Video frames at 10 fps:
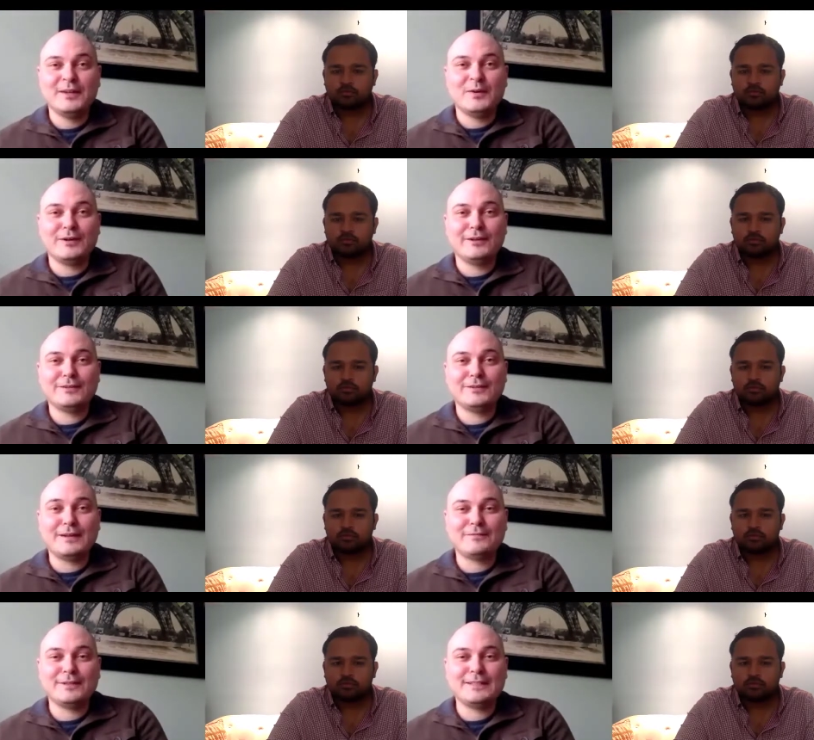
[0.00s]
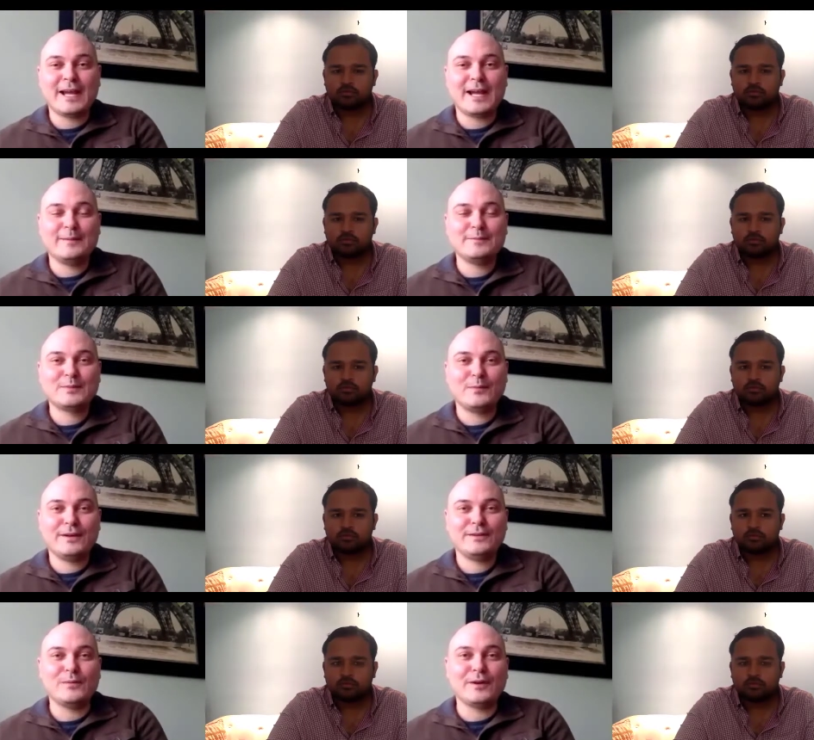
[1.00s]
Speaker 1: or there are definitely times
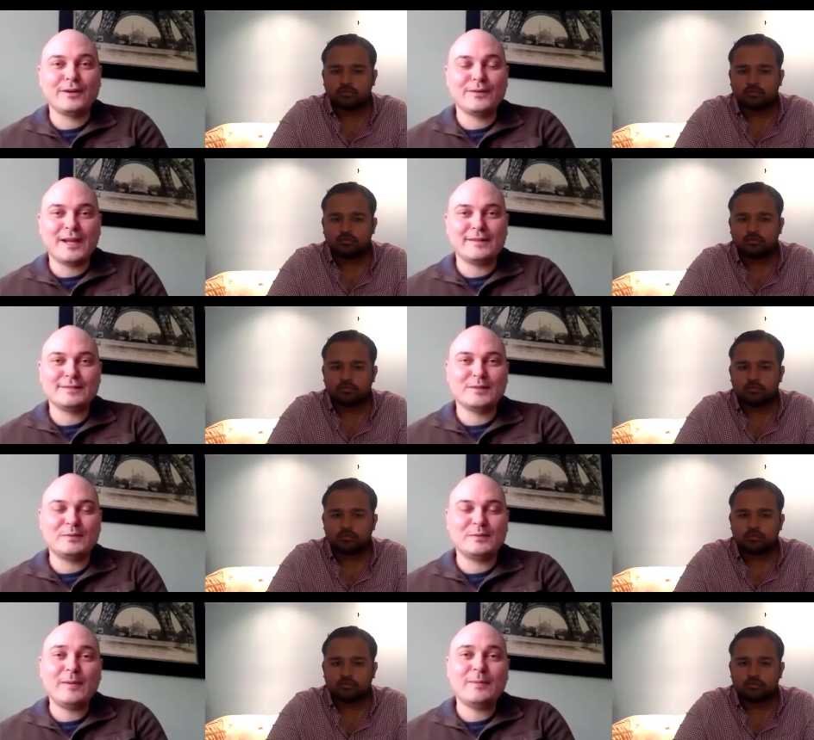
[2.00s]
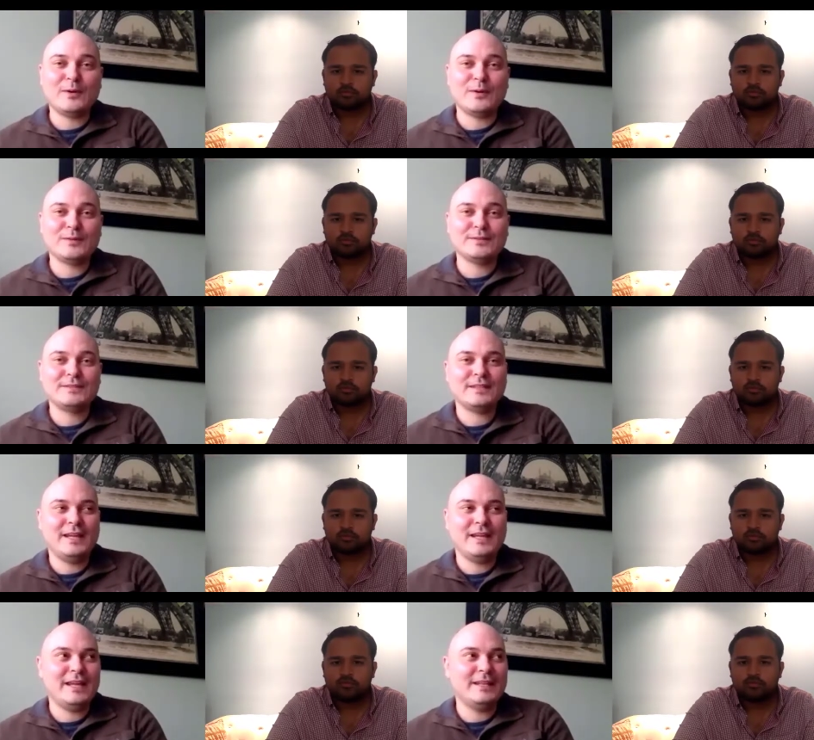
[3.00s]
where you want to go down certain rabbit holes
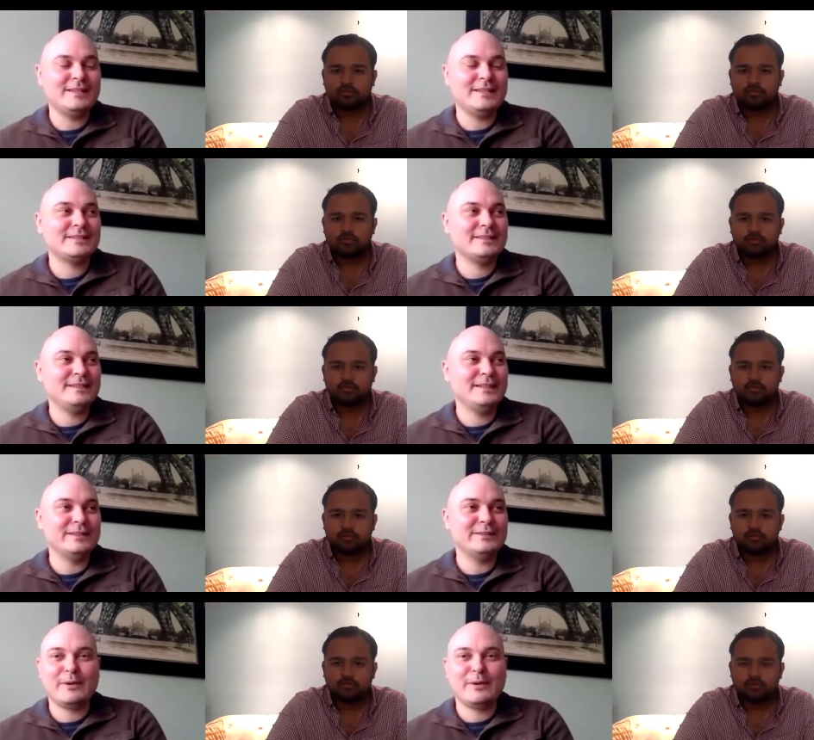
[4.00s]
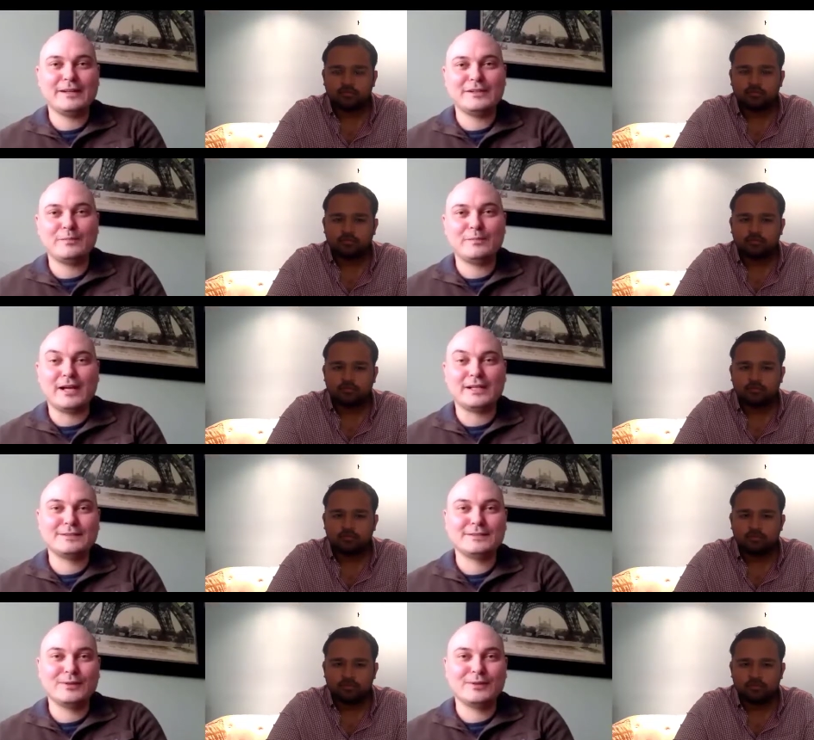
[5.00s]
and you know depending on your
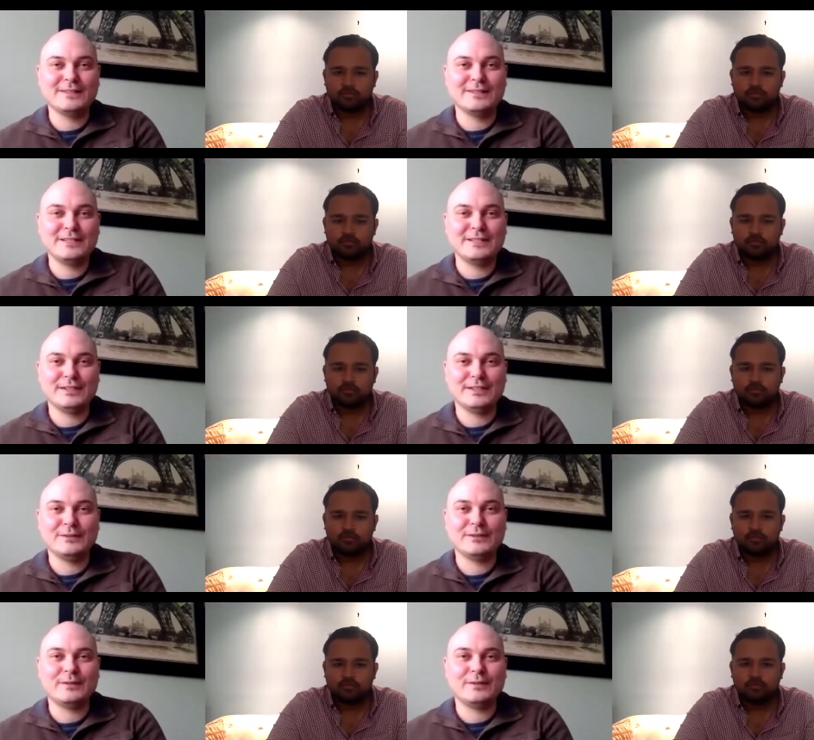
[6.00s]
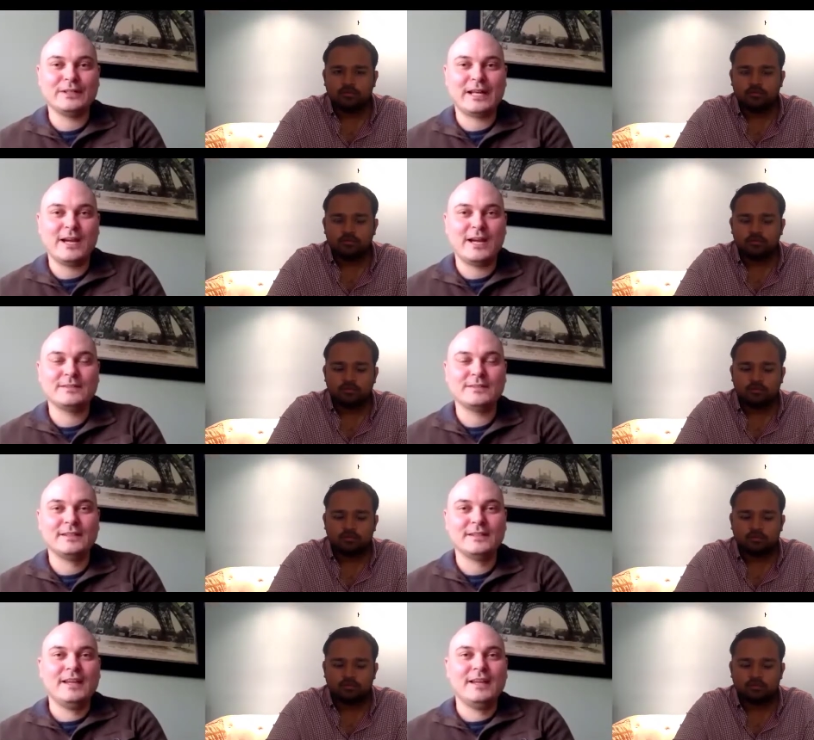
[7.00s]
boss's or organization or, or accounts
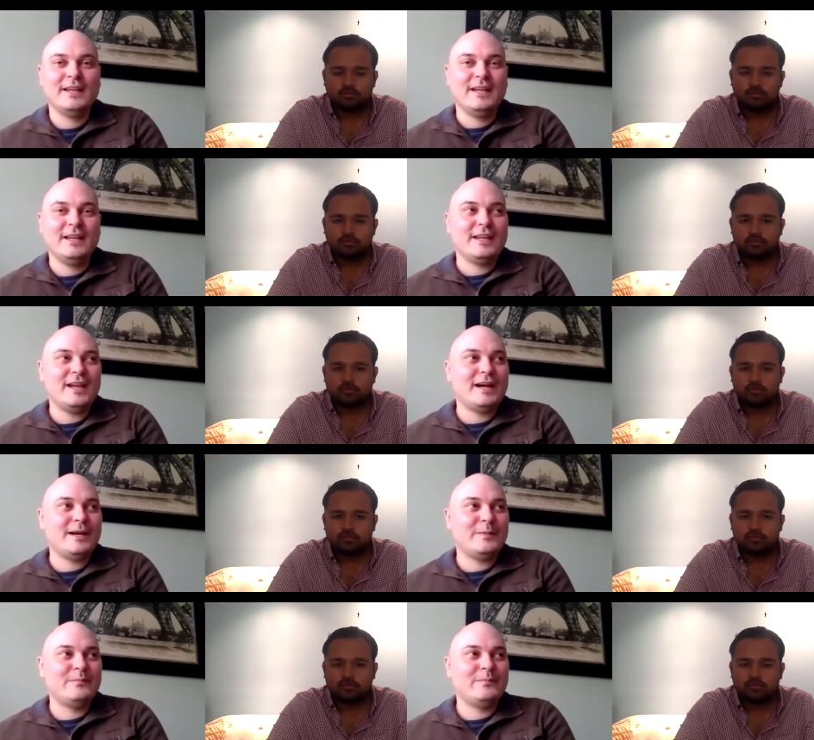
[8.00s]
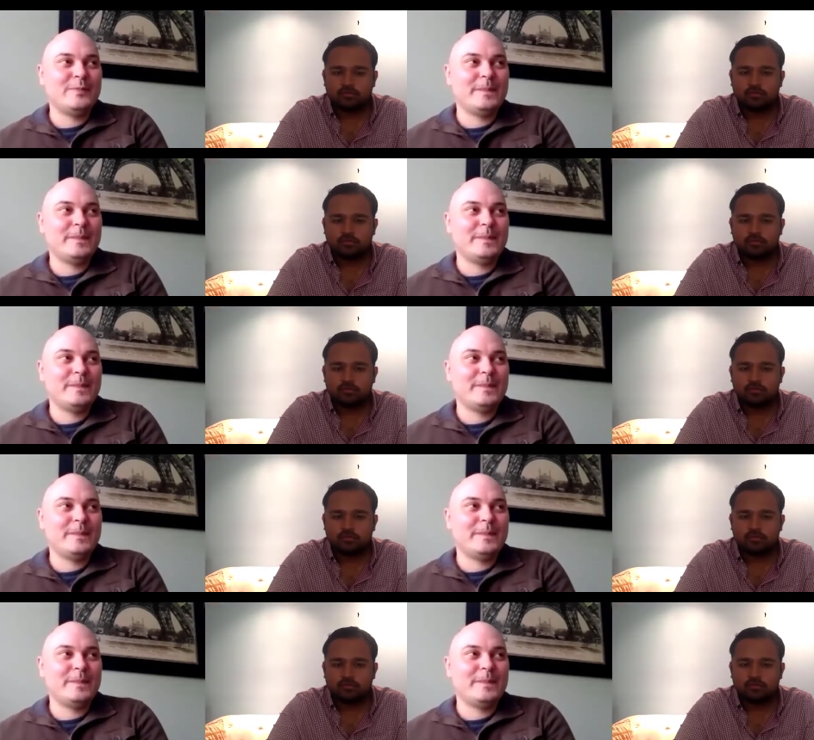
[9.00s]
um,